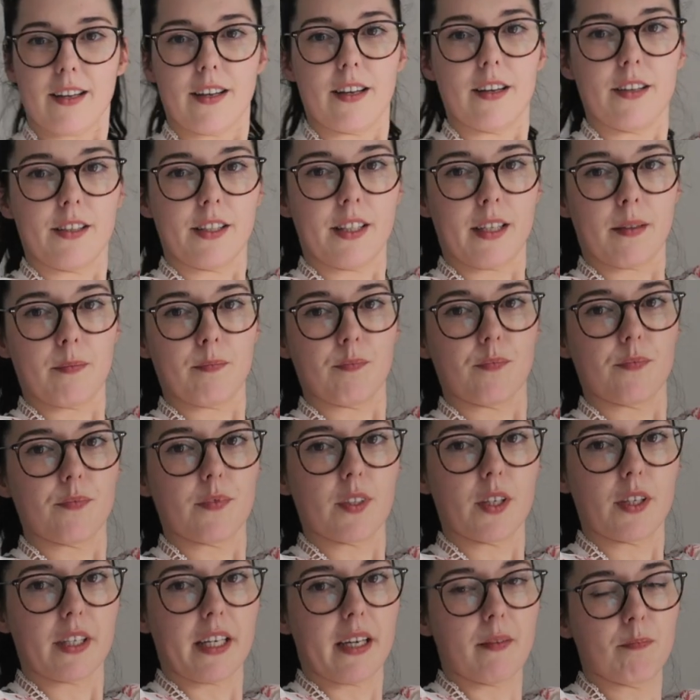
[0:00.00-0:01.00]
Oh, yep.
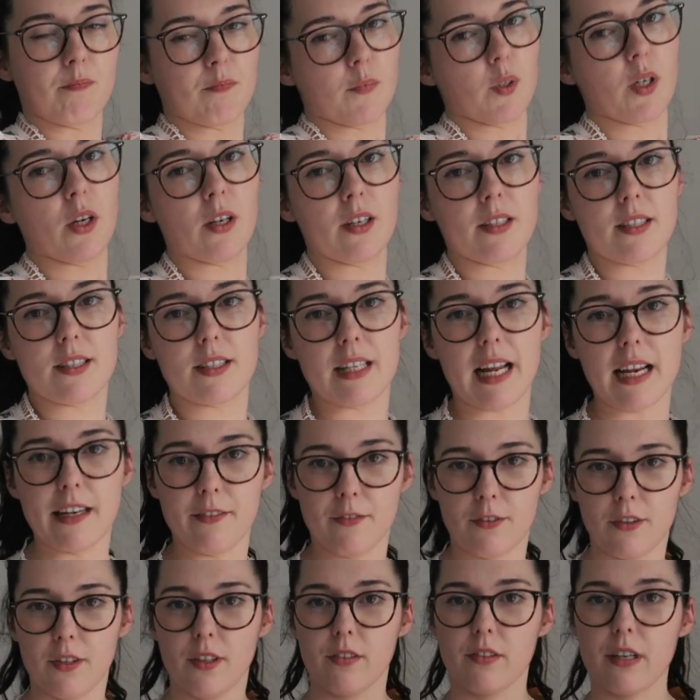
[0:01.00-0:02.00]
Okay, we've got it slightly
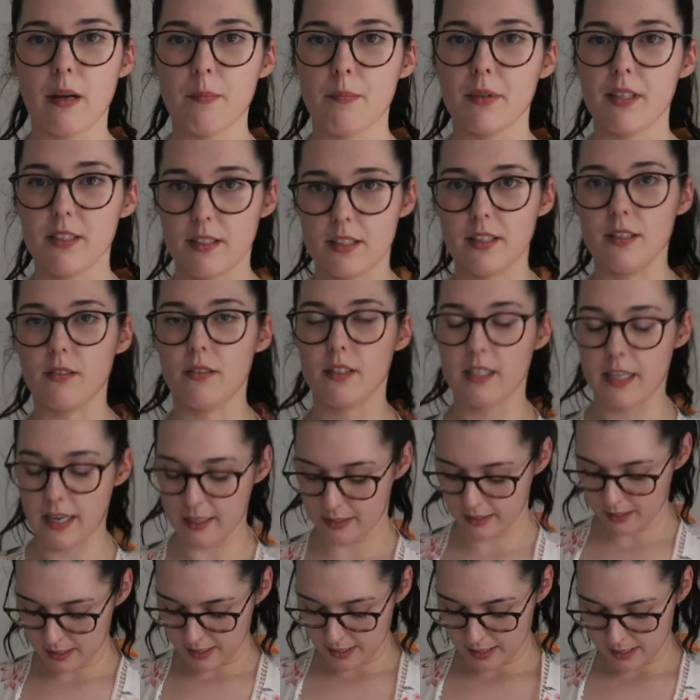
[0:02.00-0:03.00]
further up, but it's still stuck.